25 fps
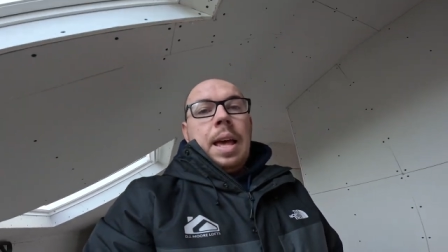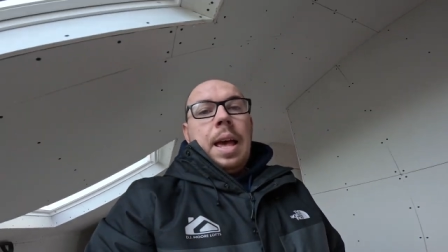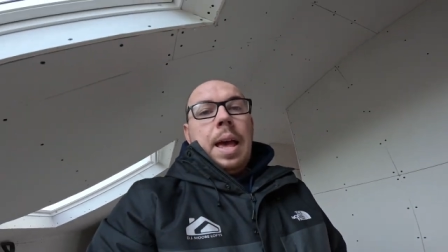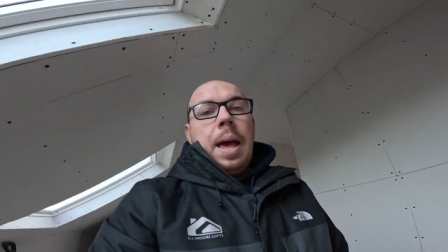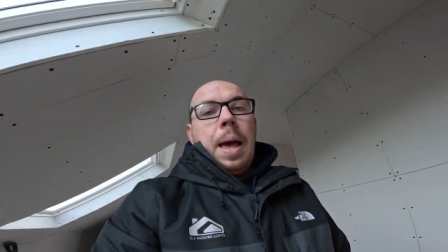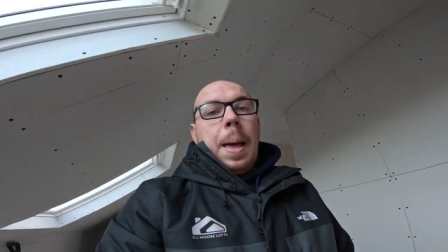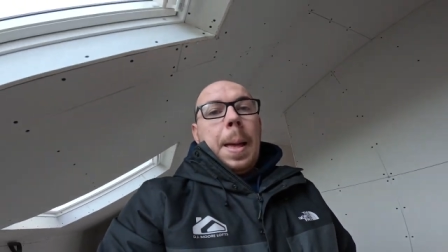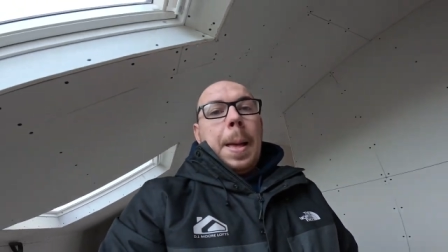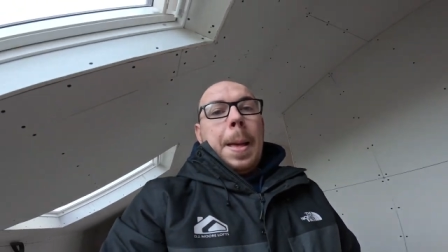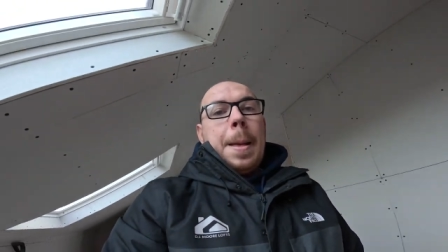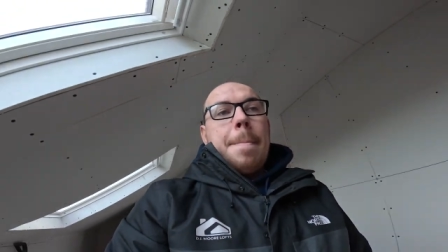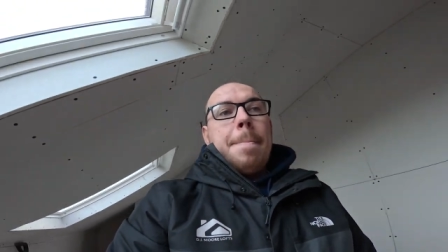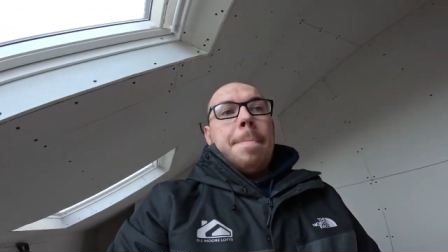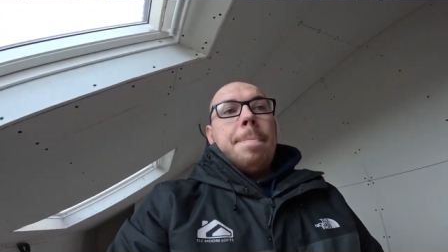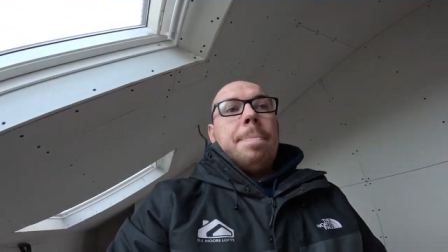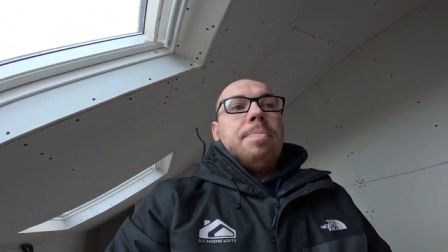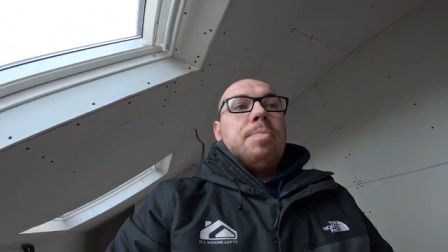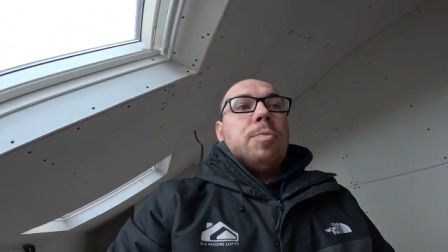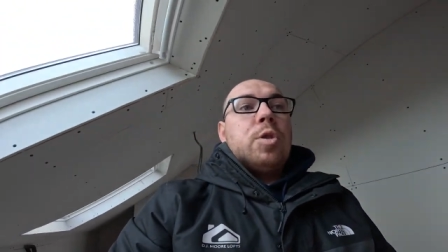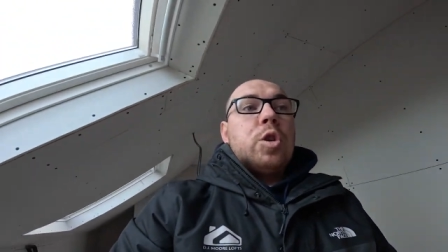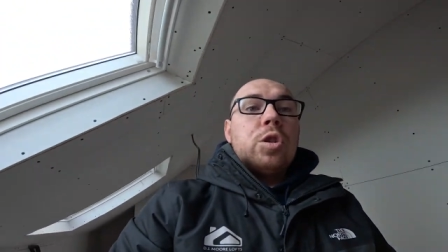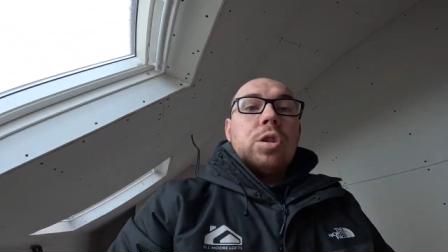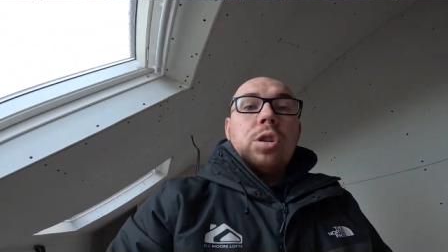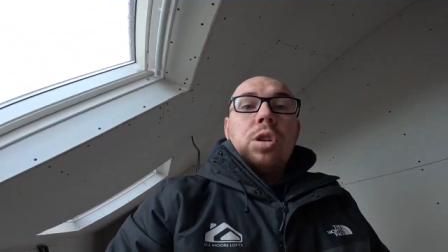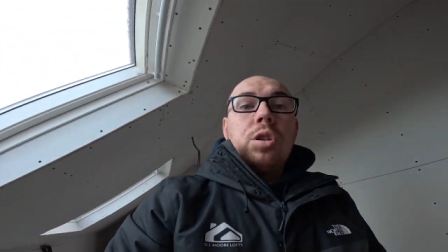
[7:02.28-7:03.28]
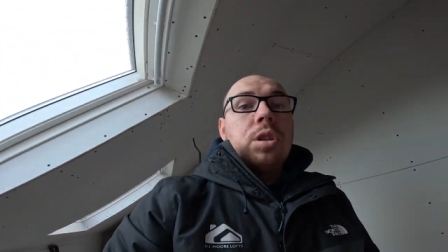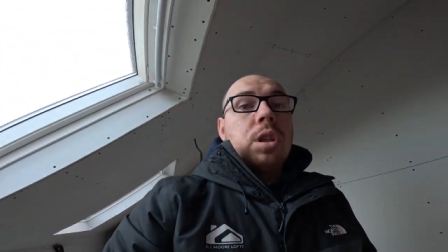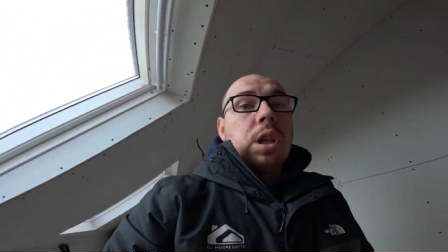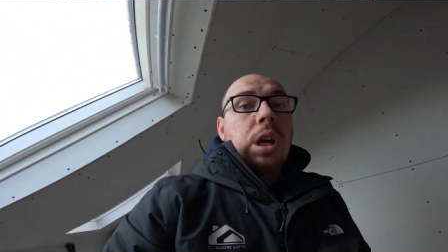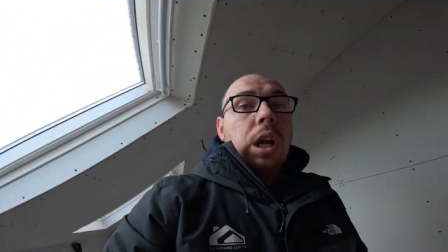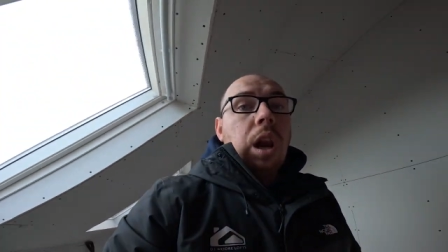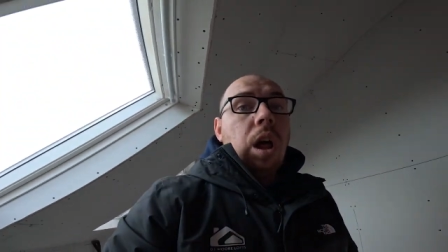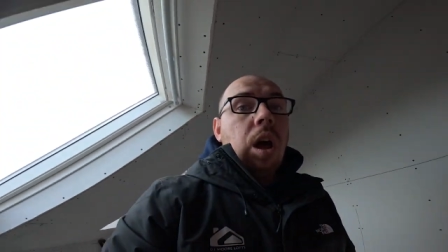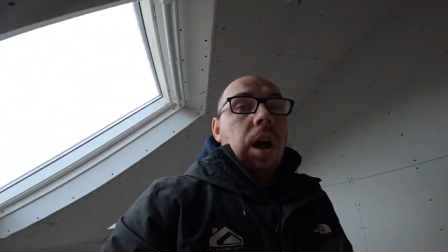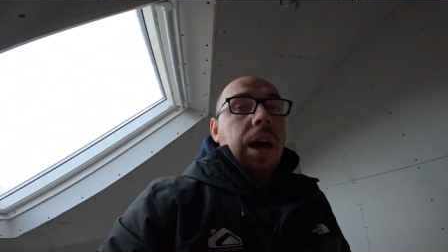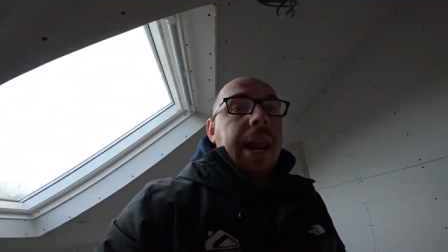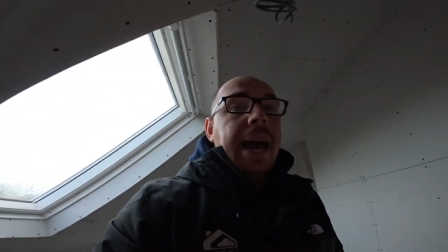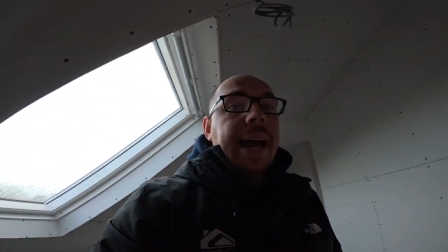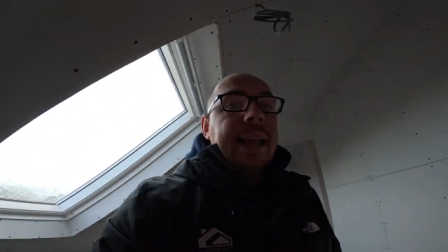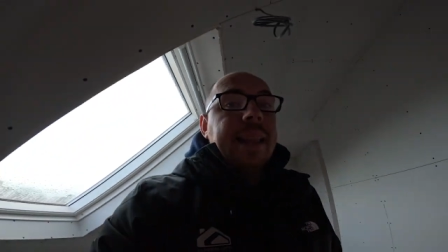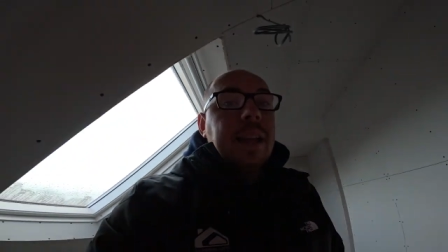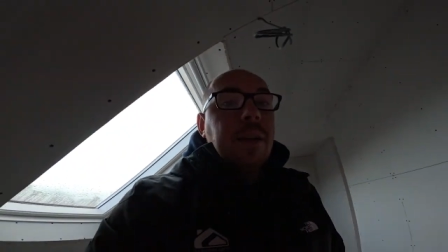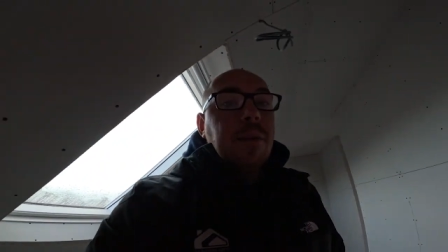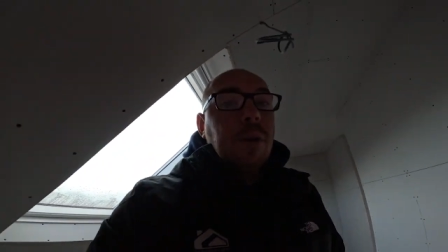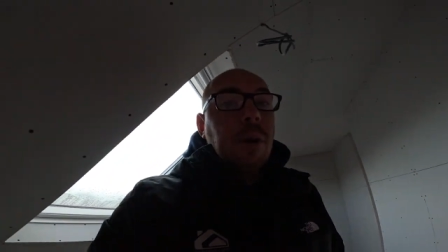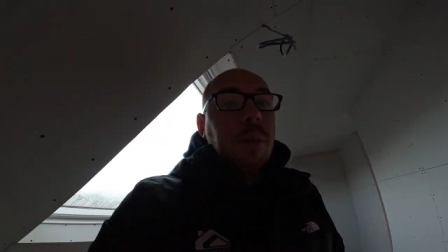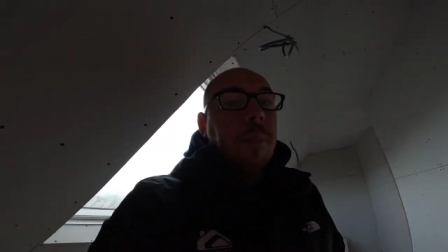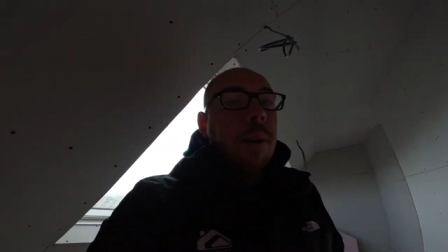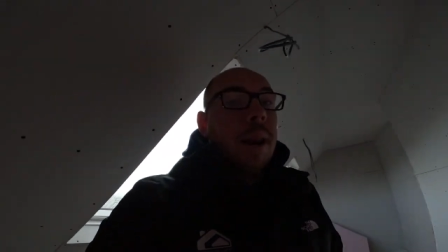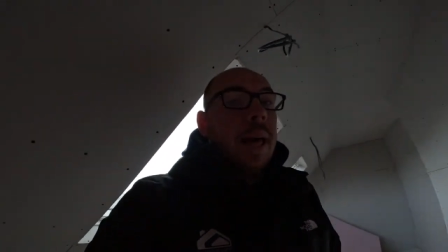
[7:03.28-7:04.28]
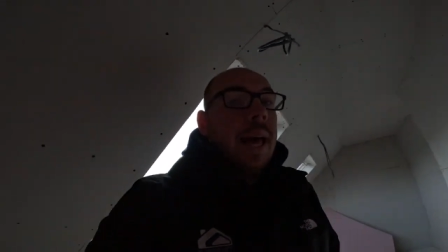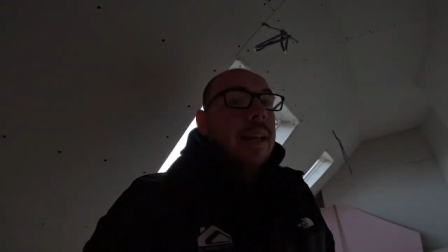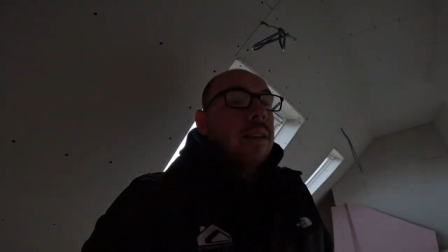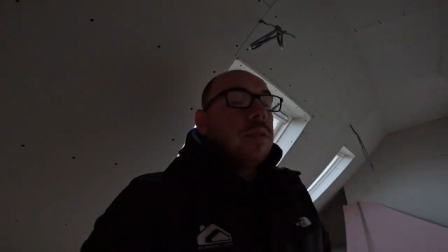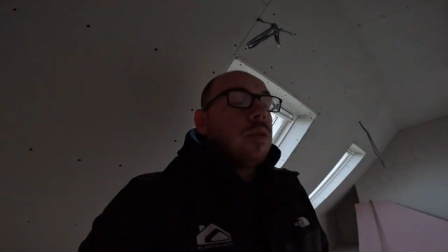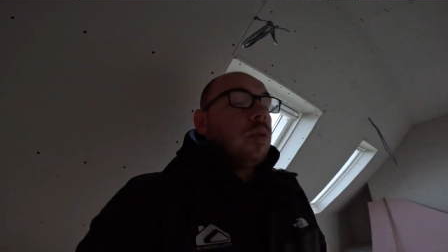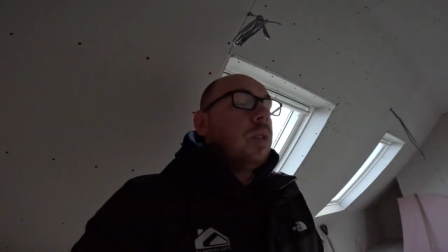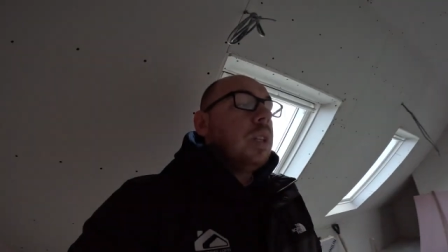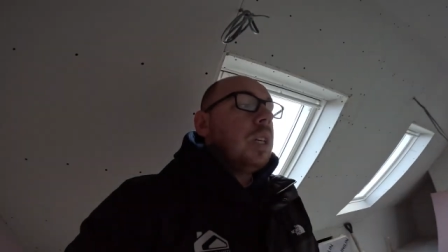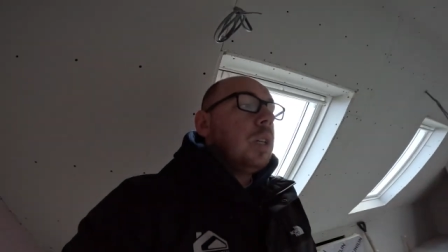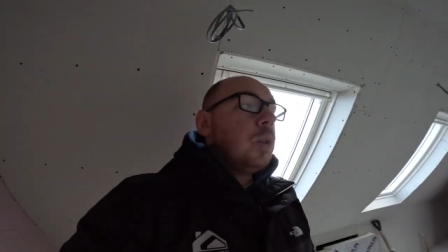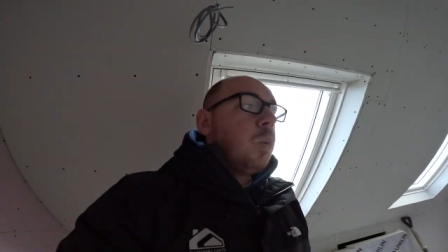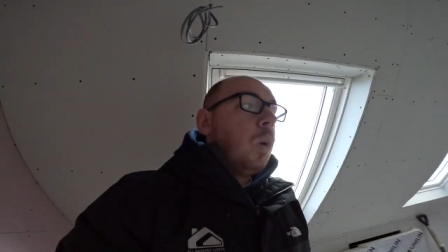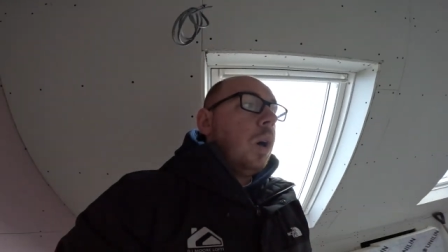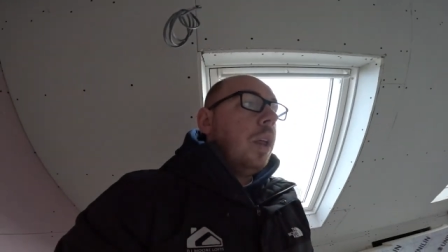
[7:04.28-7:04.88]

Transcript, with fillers: Um, just because the client had their own plans on this